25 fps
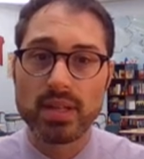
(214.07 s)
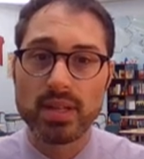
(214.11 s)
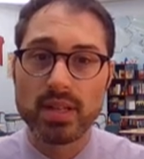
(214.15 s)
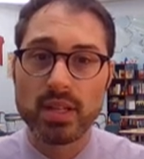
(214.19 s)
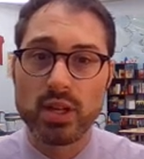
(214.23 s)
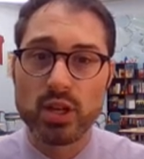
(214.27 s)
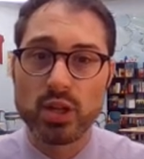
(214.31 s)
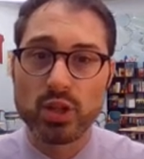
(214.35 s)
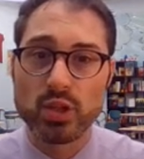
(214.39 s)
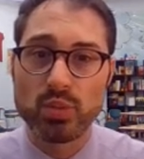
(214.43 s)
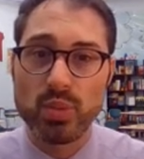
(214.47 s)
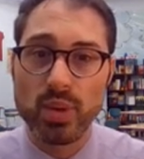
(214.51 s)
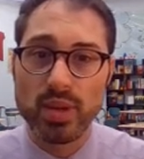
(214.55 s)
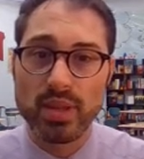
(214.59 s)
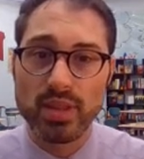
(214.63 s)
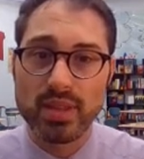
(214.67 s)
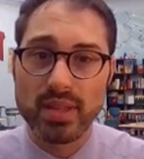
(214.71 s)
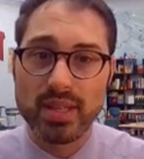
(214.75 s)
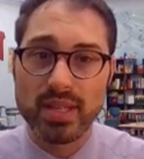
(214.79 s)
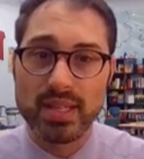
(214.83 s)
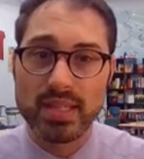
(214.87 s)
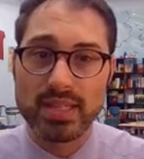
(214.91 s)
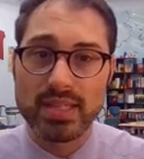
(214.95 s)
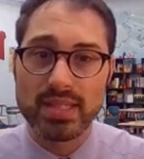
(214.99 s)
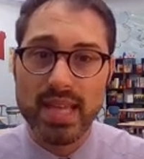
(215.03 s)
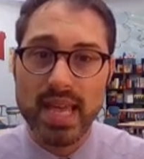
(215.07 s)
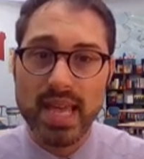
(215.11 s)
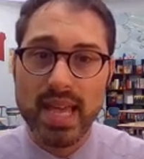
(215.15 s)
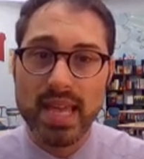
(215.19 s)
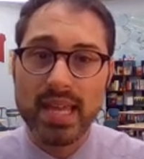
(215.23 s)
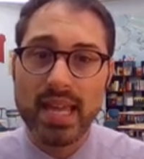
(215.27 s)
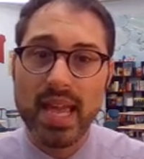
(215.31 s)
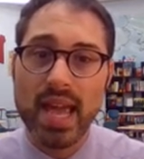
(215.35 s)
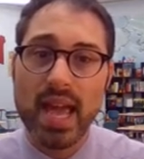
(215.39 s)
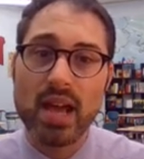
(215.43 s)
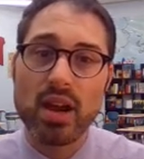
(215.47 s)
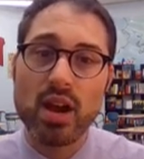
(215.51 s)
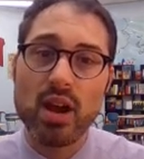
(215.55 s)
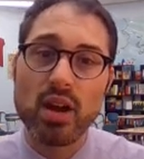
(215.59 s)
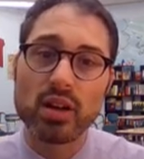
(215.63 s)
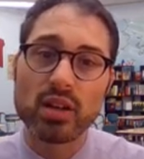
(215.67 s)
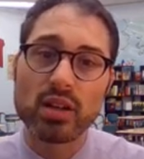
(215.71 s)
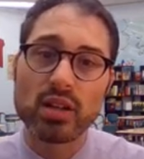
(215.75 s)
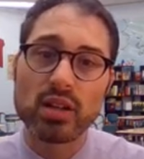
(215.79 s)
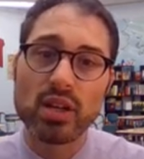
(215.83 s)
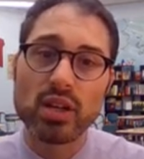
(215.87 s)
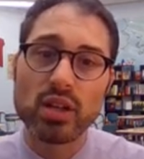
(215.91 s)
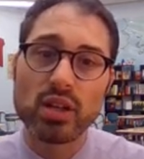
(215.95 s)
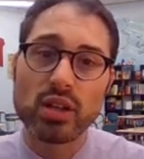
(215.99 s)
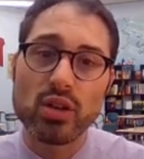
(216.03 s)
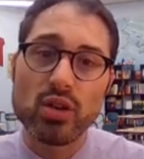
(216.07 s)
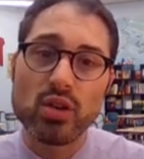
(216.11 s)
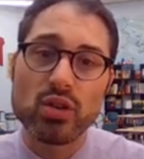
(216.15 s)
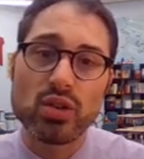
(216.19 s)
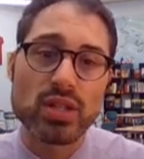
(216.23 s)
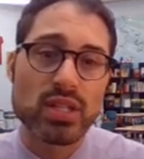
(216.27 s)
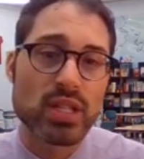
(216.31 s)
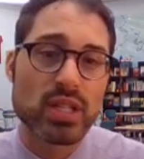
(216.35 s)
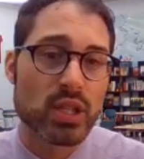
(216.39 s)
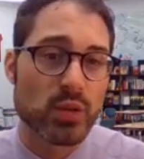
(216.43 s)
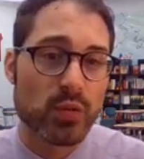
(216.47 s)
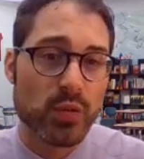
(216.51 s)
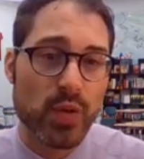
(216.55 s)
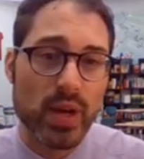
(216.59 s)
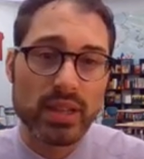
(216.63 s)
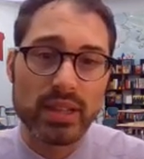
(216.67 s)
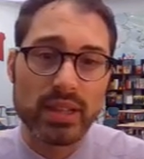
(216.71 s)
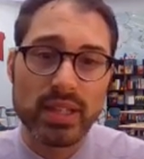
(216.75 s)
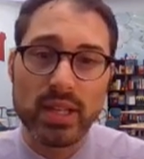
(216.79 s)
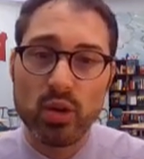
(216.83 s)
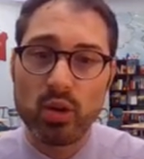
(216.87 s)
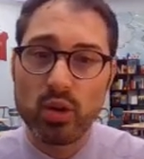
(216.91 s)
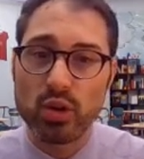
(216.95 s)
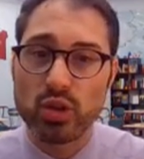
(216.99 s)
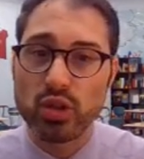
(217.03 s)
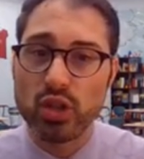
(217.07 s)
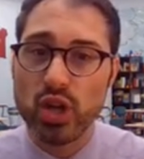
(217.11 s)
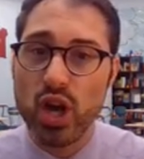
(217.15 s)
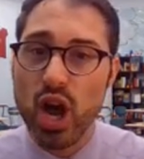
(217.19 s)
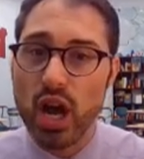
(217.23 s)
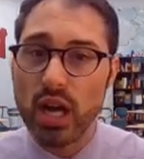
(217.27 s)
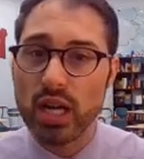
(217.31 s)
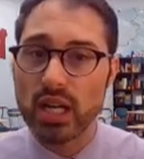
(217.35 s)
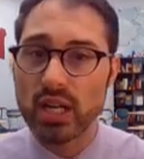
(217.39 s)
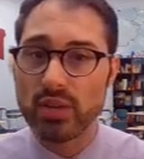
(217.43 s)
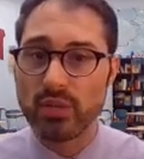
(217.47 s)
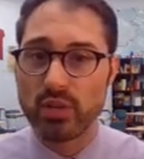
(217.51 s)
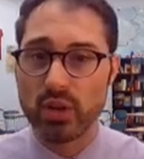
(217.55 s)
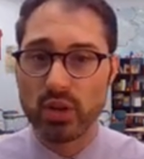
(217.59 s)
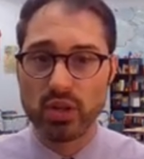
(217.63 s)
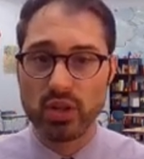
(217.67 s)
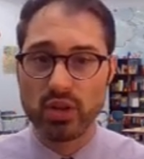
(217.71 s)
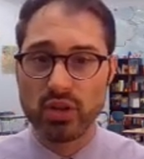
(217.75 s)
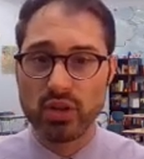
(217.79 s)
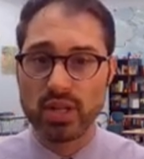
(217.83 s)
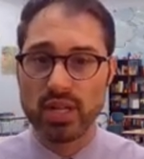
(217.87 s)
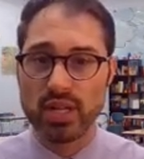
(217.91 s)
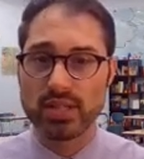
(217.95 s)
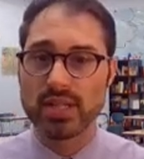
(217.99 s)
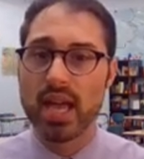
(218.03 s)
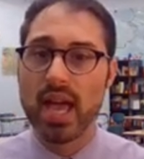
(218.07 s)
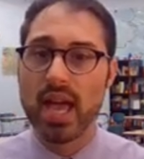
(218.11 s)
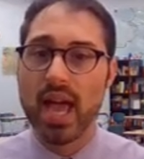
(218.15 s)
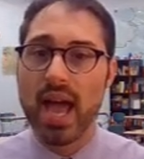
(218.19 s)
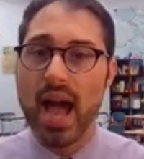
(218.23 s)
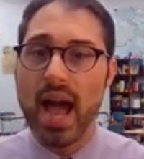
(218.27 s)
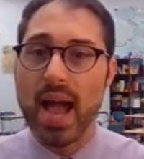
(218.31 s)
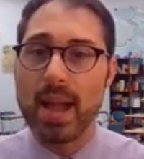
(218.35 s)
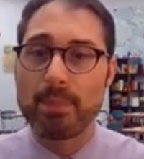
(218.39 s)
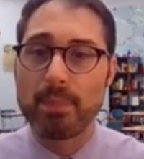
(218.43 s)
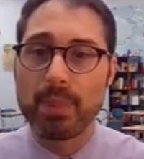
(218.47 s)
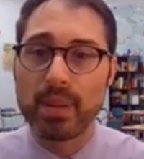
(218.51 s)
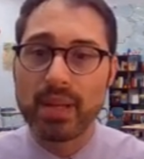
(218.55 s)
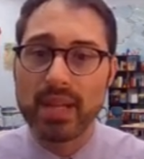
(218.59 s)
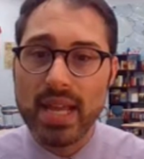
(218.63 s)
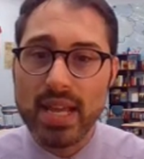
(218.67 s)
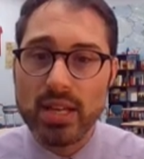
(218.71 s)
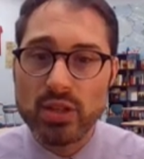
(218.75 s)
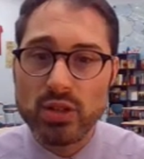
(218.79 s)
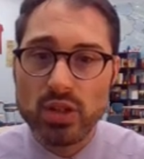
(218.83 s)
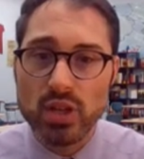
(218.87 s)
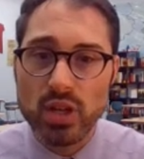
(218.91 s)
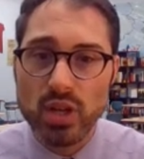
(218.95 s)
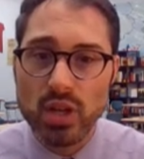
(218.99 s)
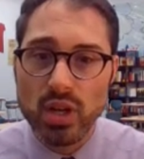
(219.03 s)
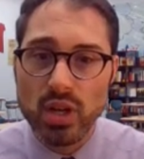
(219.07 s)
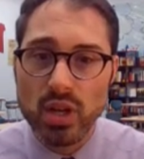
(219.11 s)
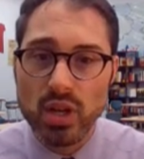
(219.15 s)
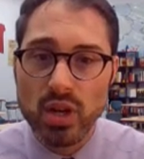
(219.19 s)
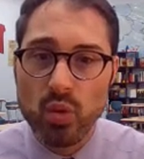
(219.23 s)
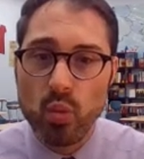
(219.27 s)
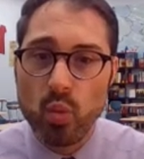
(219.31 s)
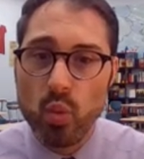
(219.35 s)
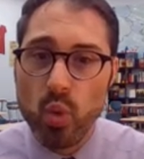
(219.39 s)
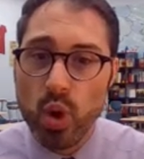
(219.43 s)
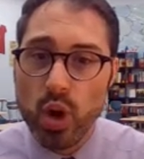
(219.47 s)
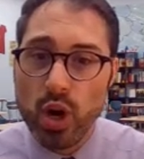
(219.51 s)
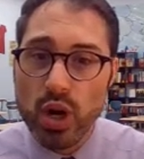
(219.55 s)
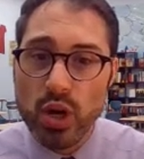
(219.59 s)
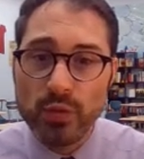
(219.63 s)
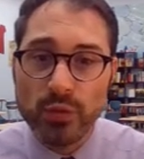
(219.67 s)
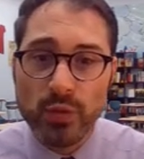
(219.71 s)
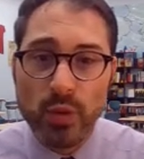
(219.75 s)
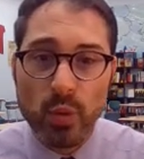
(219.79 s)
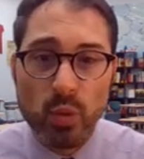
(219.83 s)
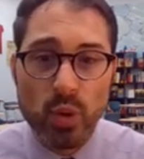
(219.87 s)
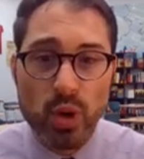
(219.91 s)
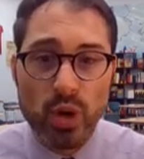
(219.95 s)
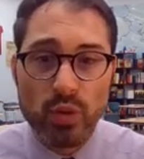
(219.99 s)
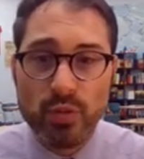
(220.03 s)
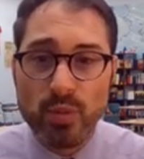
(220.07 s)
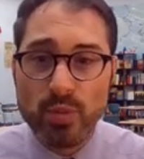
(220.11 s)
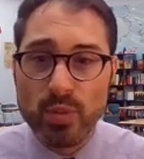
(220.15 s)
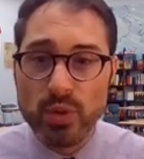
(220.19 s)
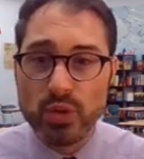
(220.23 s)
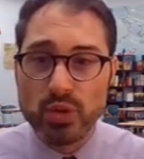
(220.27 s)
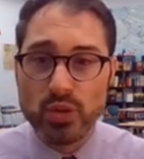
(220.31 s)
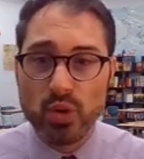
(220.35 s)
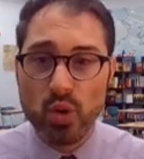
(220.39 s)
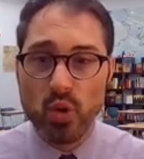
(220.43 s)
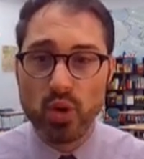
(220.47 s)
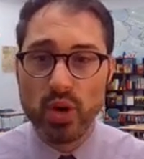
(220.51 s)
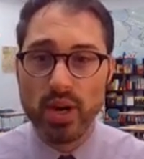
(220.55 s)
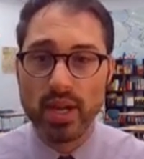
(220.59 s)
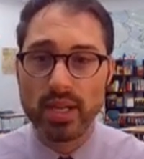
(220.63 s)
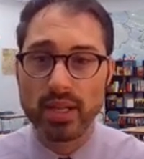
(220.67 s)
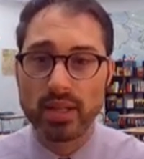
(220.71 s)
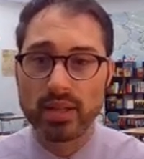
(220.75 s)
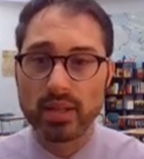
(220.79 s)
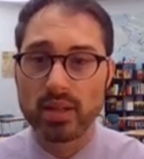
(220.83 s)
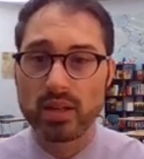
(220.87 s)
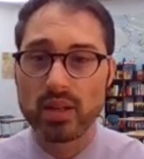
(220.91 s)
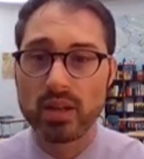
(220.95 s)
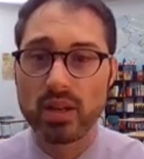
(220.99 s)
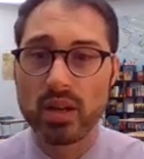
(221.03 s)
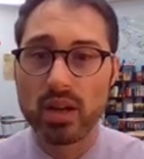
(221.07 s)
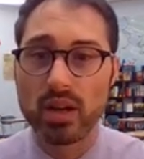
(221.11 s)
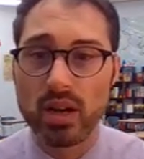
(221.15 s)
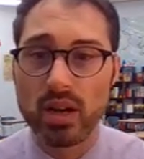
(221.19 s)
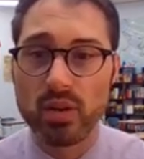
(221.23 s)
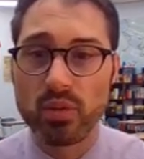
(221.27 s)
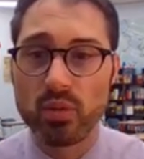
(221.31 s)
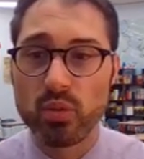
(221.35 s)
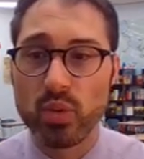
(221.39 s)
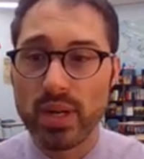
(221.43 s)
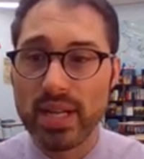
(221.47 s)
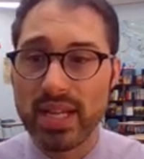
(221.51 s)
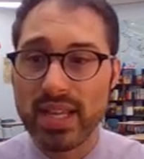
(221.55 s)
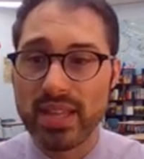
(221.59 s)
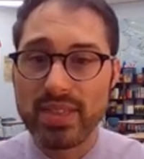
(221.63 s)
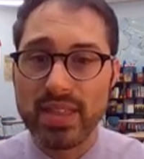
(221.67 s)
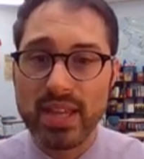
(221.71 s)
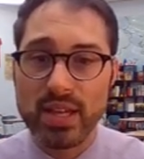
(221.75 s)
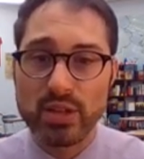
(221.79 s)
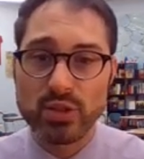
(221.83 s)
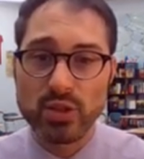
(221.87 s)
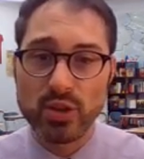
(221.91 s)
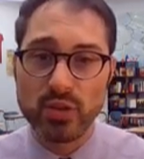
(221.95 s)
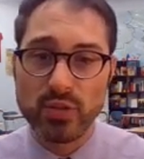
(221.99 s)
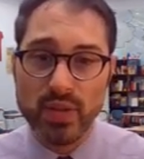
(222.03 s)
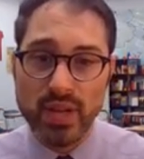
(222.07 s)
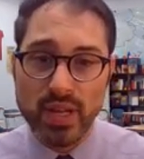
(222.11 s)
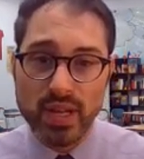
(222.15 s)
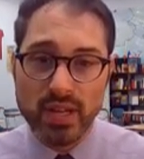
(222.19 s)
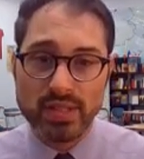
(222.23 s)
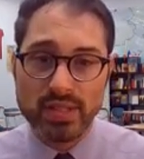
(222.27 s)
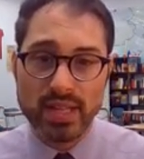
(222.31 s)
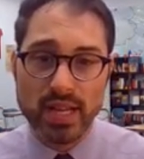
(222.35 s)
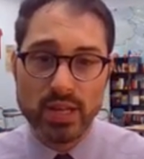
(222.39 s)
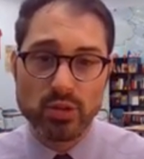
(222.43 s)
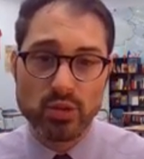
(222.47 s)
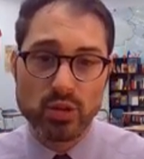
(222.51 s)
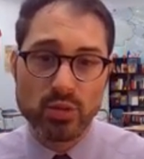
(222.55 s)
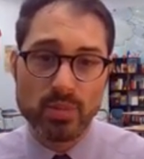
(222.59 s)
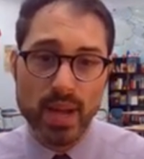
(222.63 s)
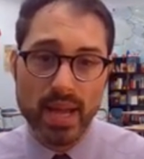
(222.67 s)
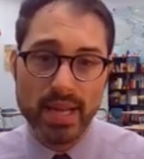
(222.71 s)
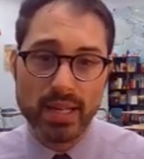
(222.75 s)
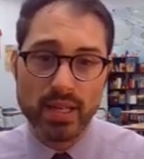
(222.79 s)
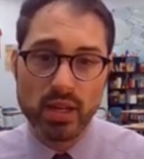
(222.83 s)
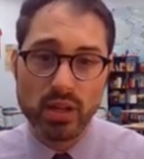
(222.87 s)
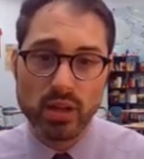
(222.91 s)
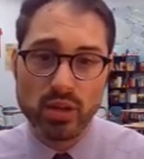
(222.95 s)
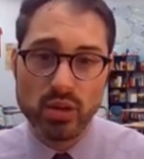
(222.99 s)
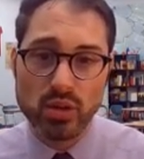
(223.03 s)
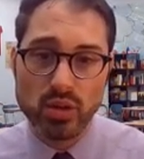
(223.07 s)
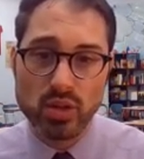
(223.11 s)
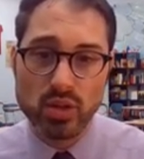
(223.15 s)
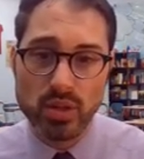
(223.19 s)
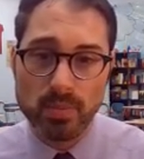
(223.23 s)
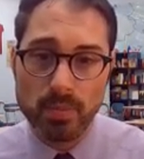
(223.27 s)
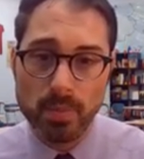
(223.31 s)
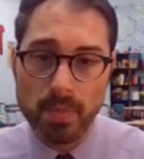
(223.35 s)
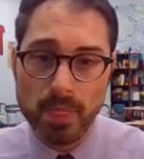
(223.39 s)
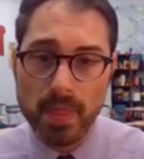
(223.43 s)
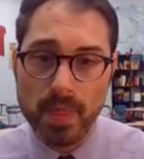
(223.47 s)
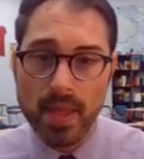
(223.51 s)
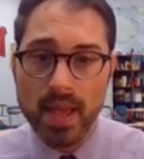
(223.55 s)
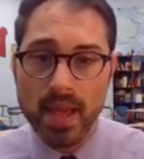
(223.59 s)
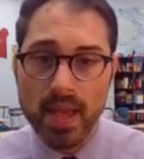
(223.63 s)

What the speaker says: Here's what he's saying, and our conclusion, he's friendly or talkative or curious. I placed word for word from the story, what he thinks or feels, and I drew my conclusion.